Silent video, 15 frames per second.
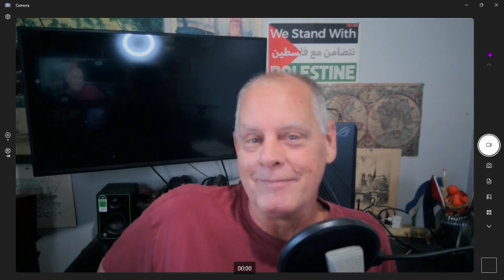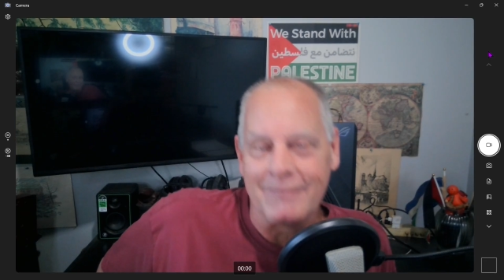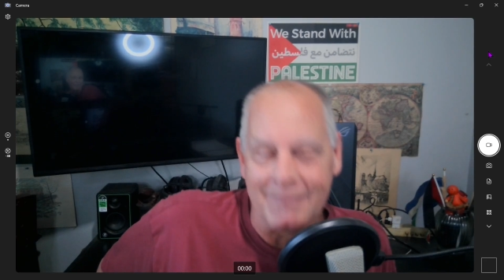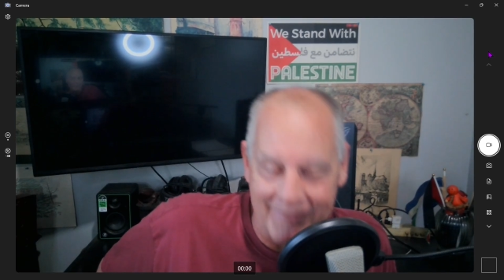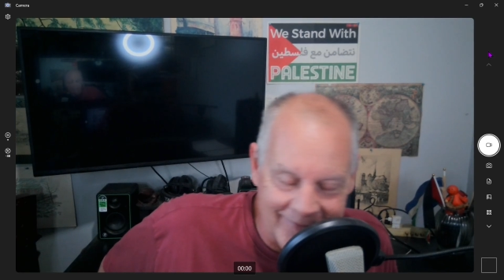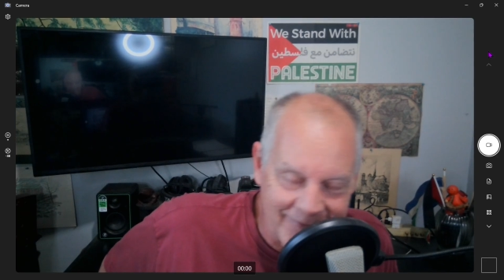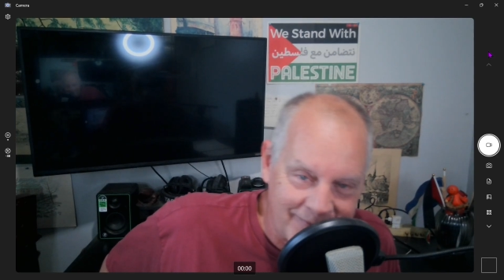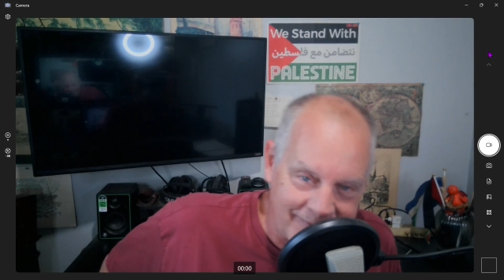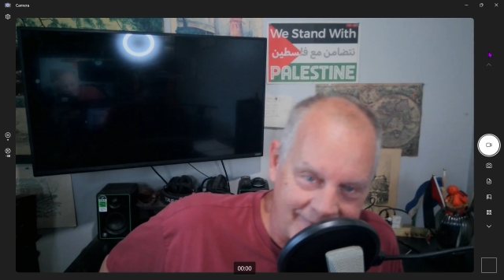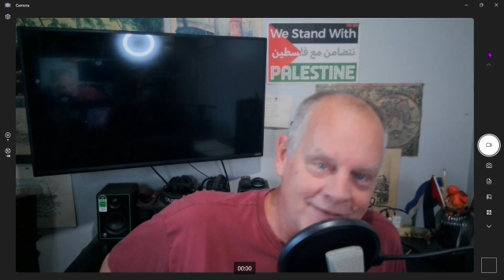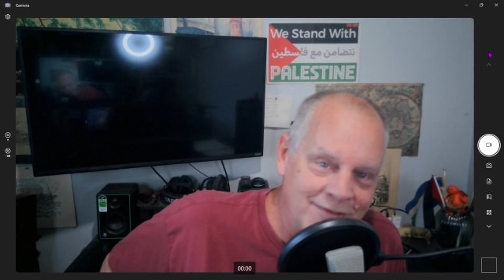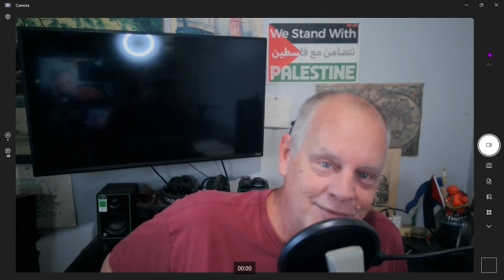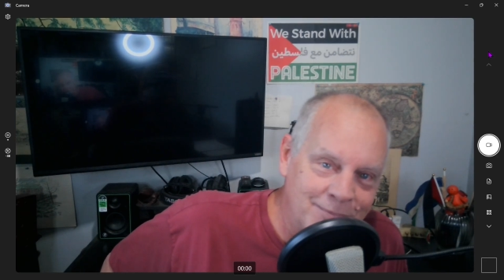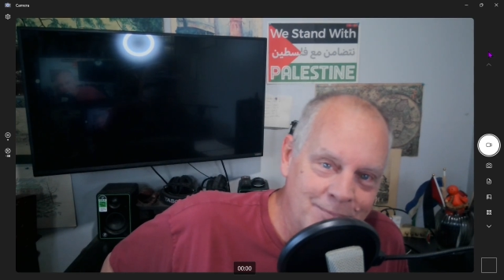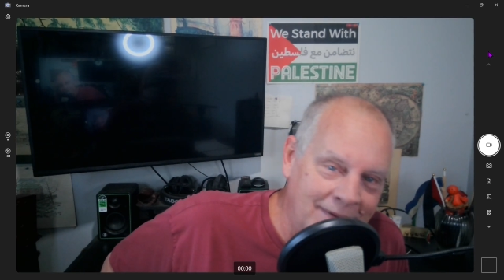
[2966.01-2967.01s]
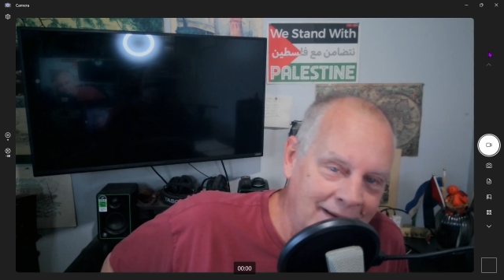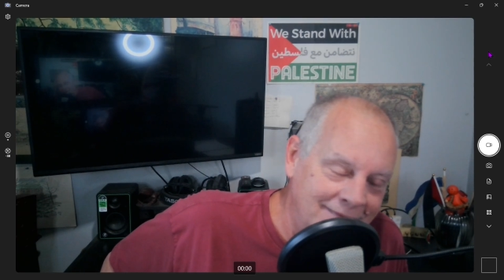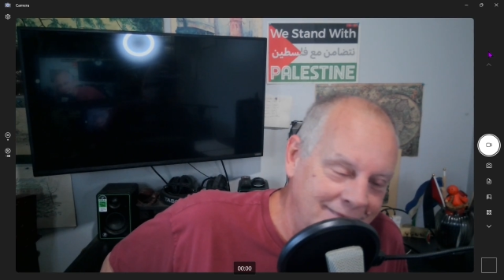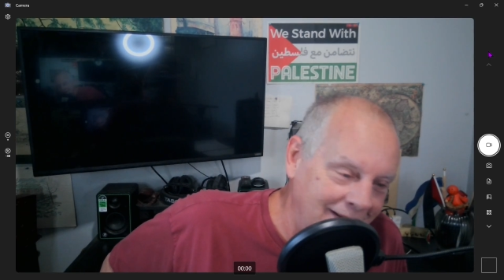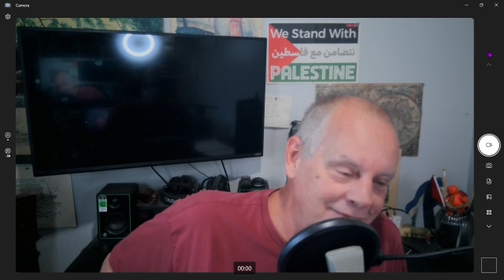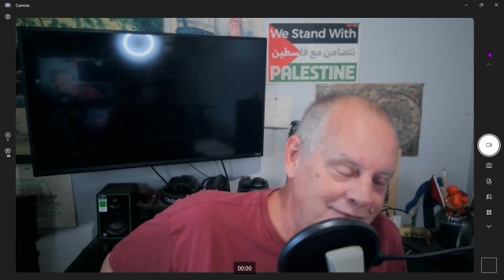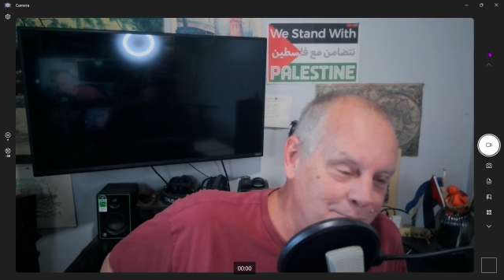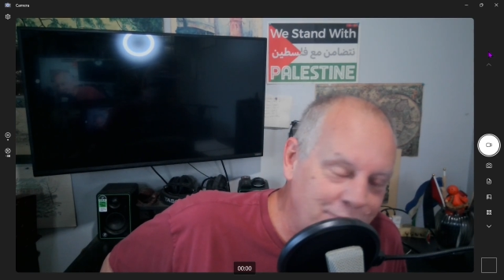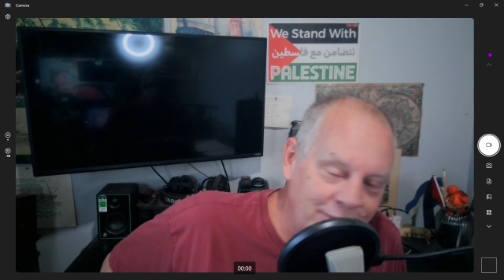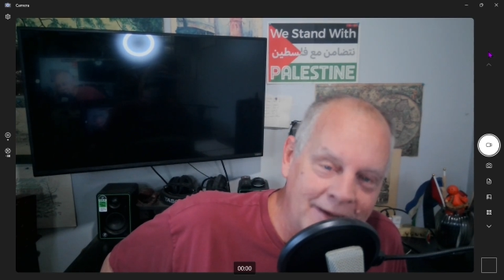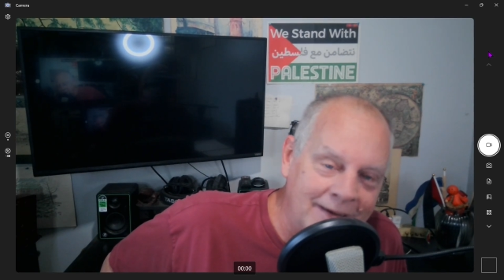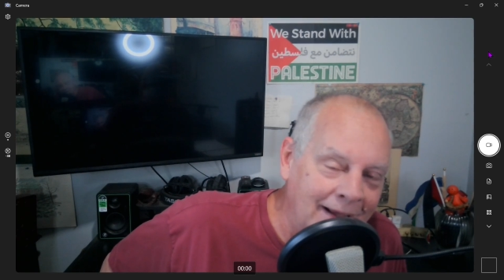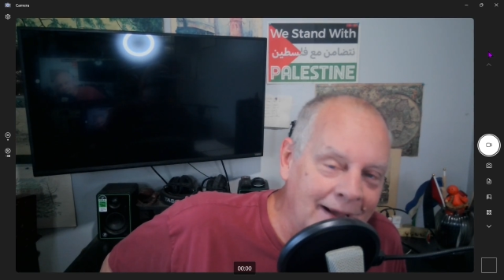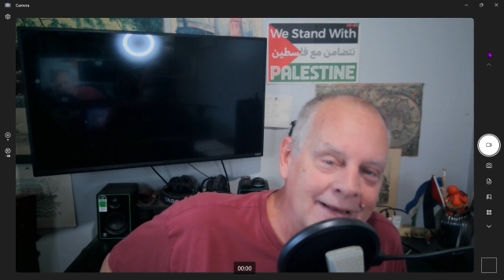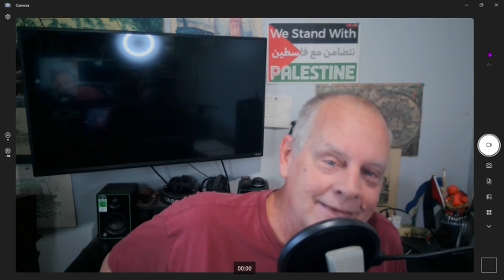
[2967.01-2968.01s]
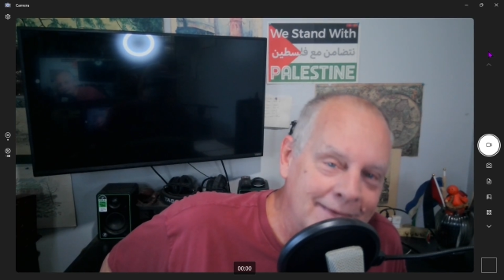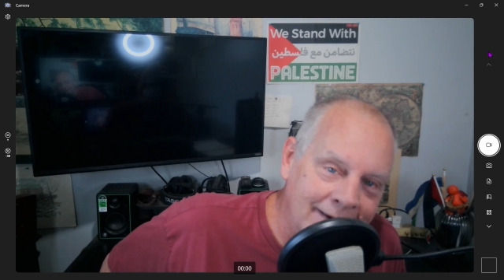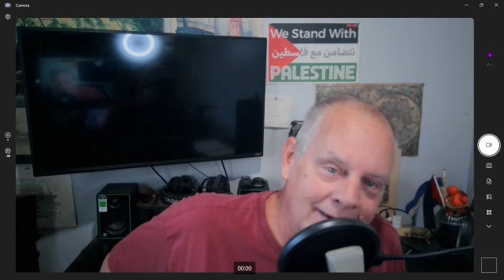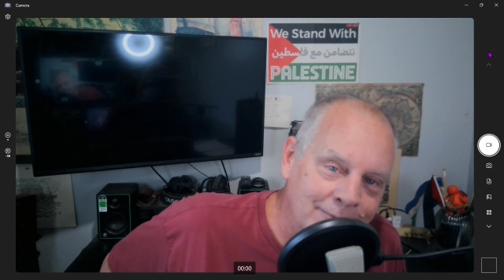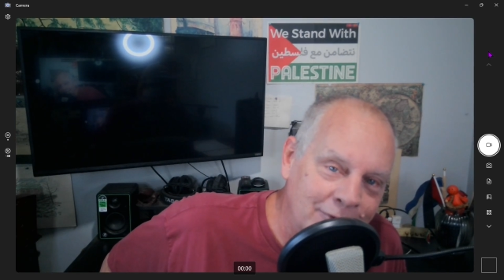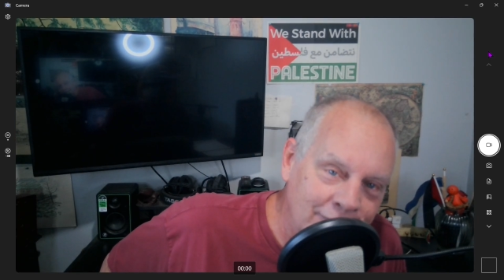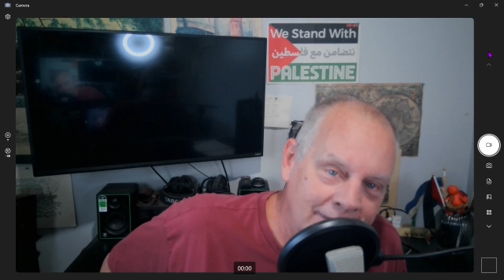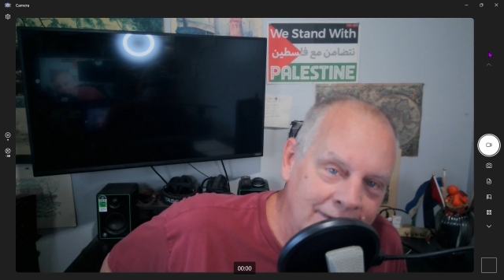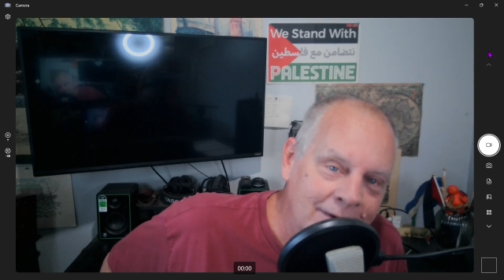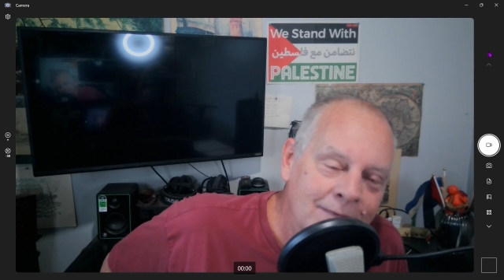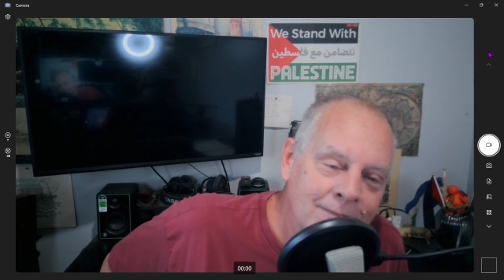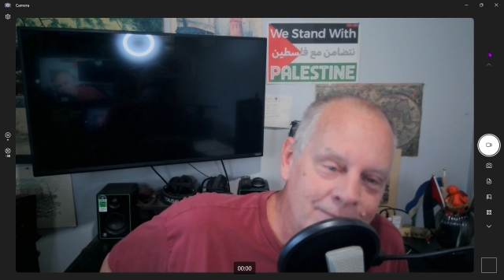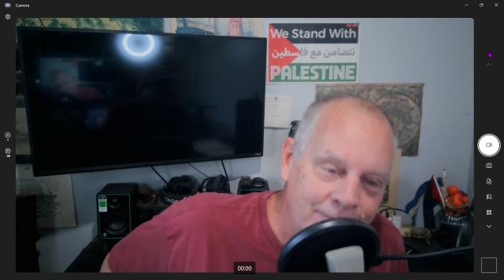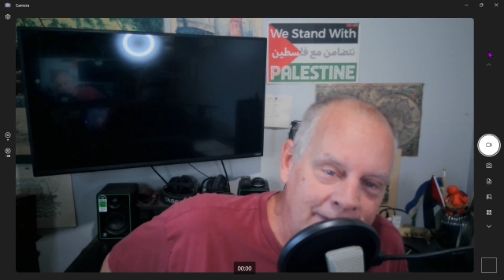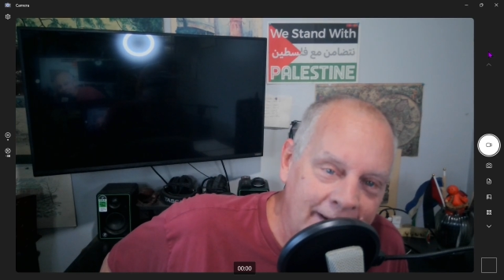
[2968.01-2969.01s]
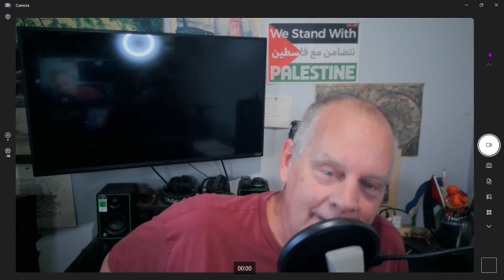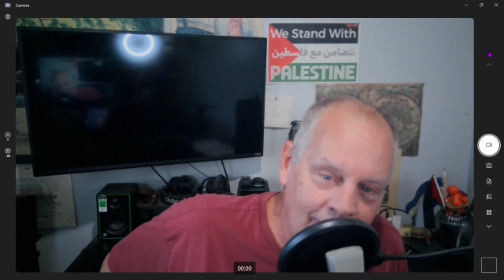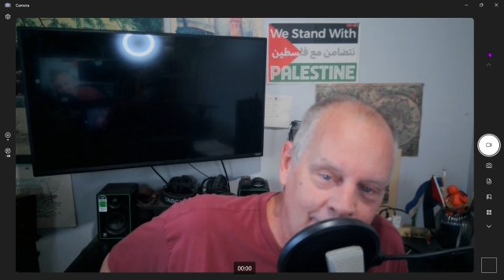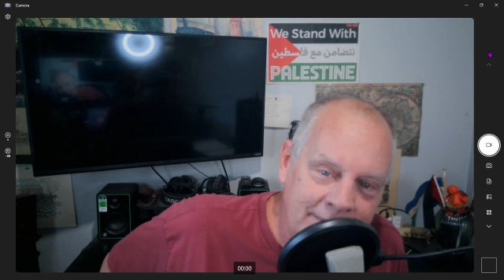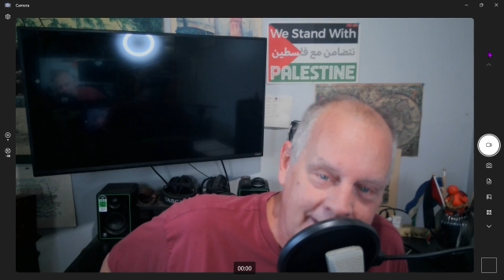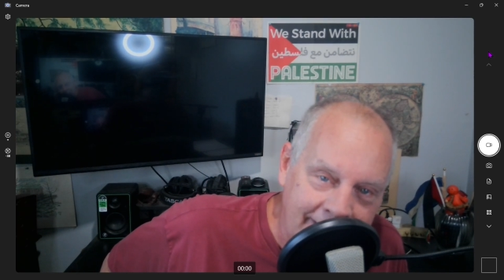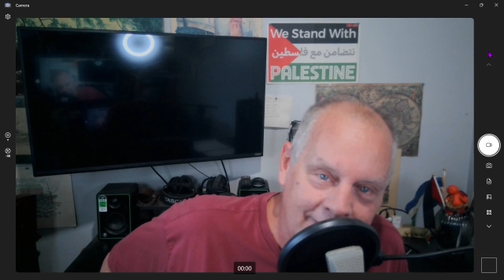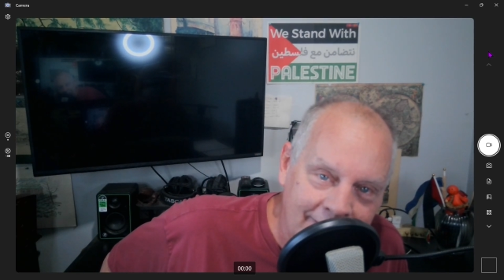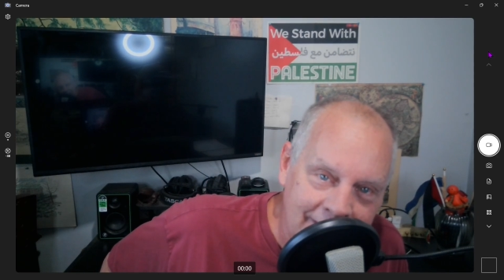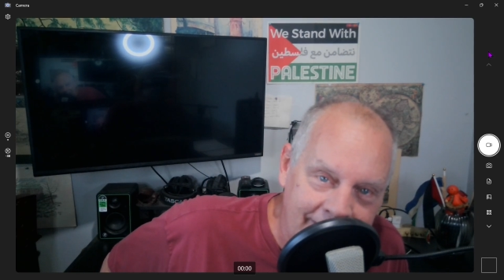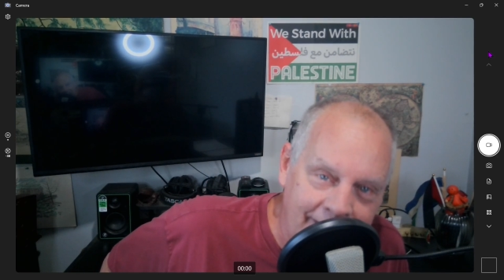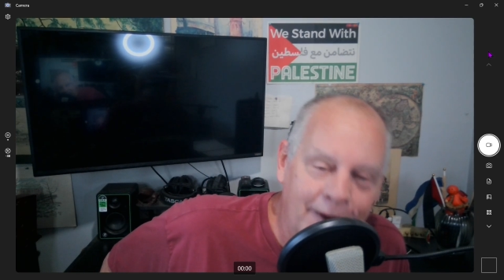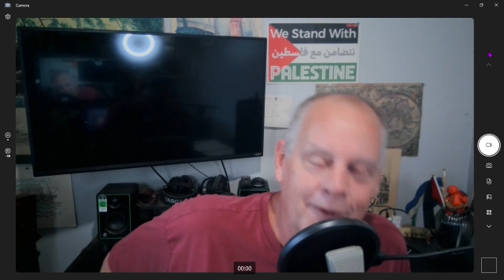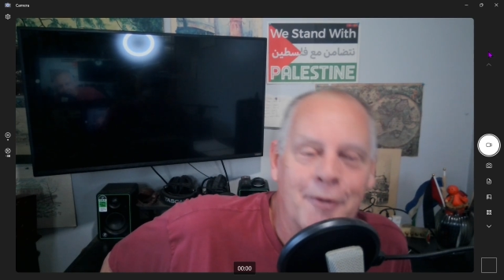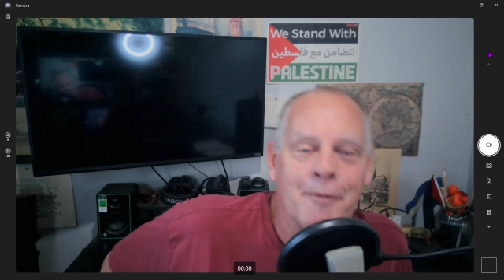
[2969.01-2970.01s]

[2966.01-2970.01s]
That's a pretty goddamn good free healthcare clinic.